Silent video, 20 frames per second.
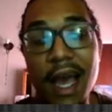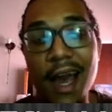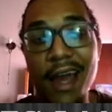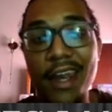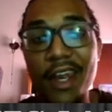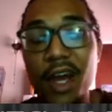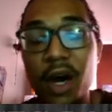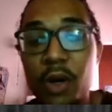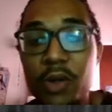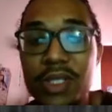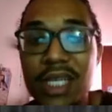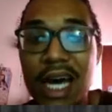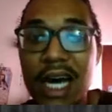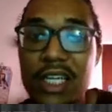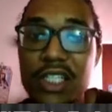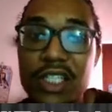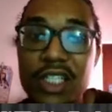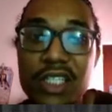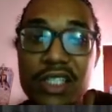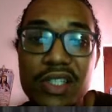And now to
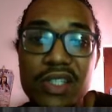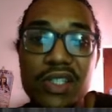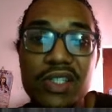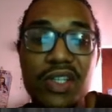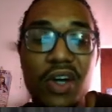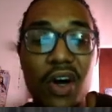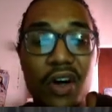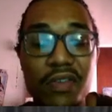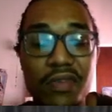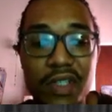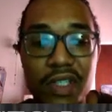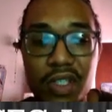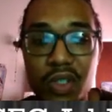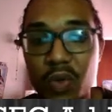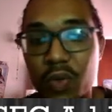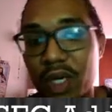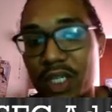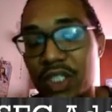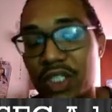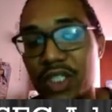actually solve this
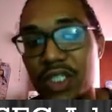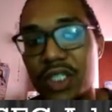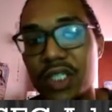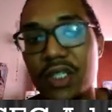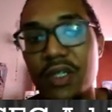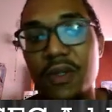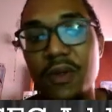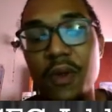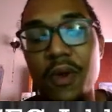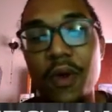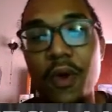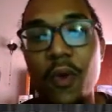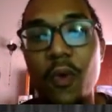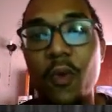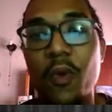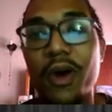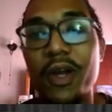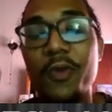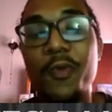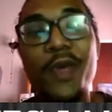question,
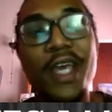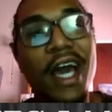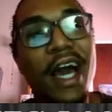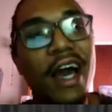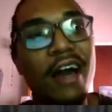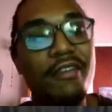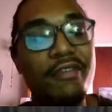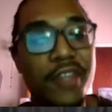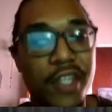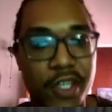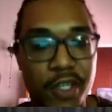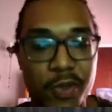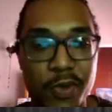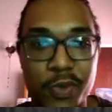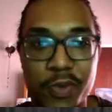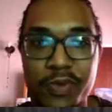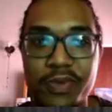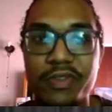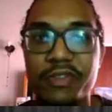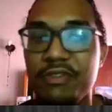what we have to
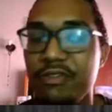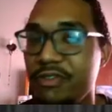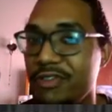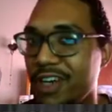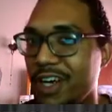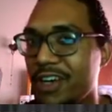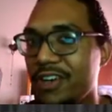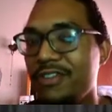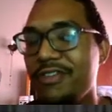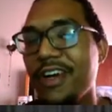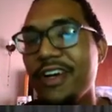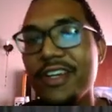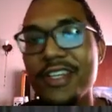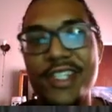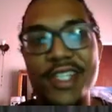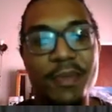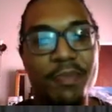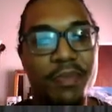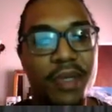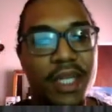do, very, very
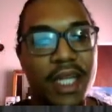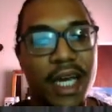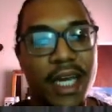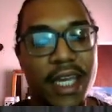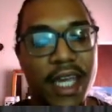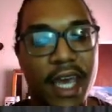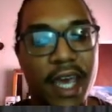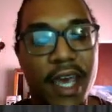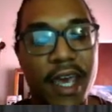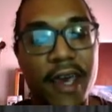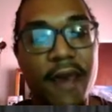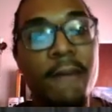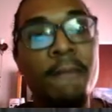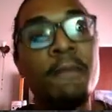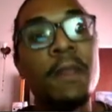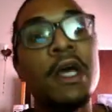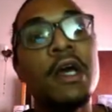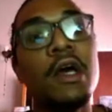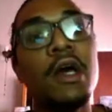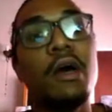simple idea here,
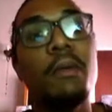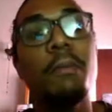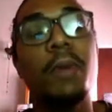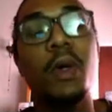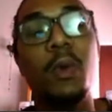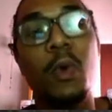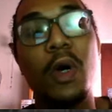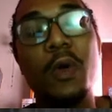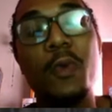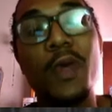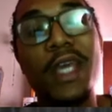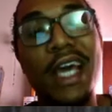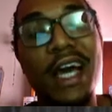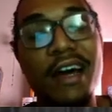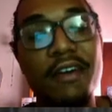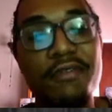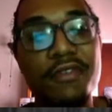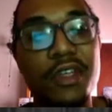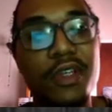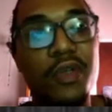but what we
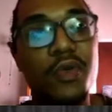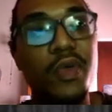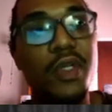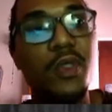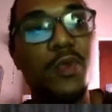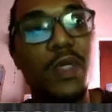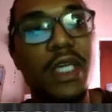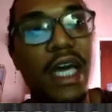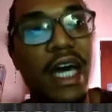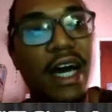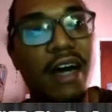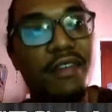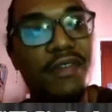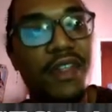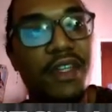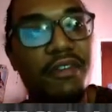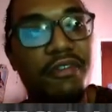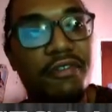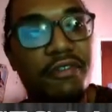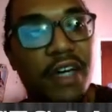have to do is we
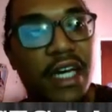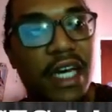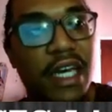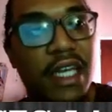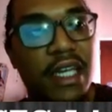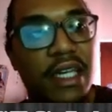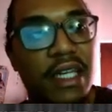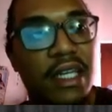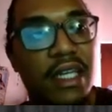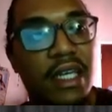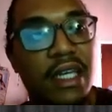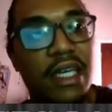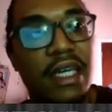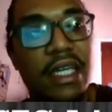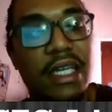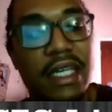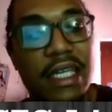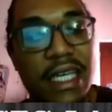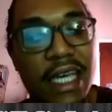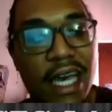have to find
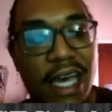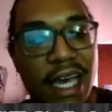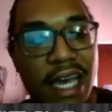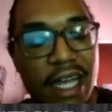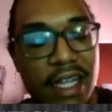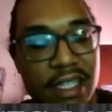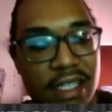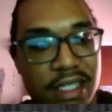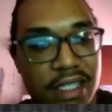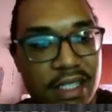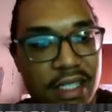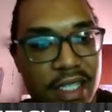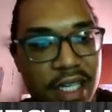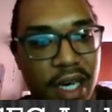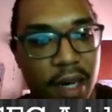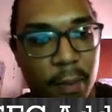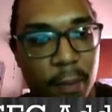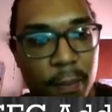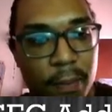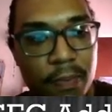the L C
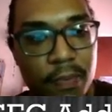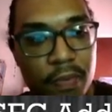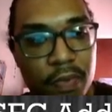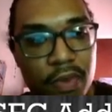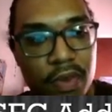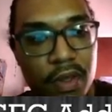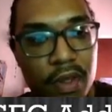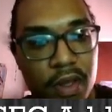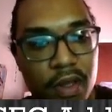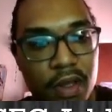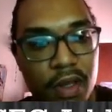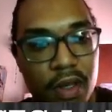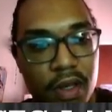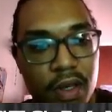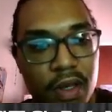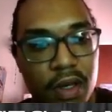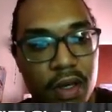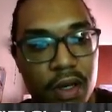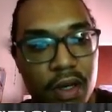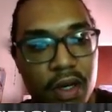M
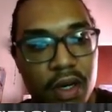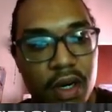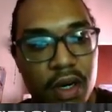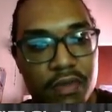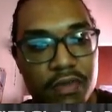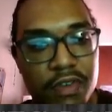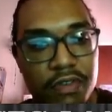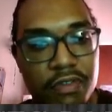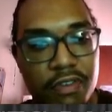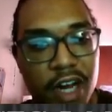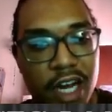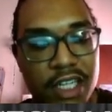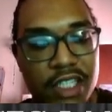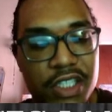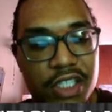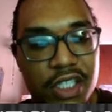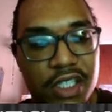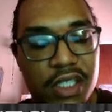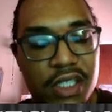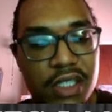of the
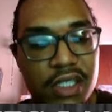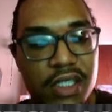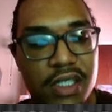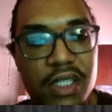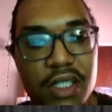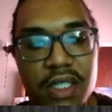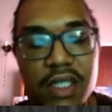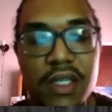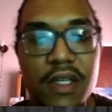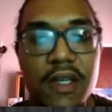fractions.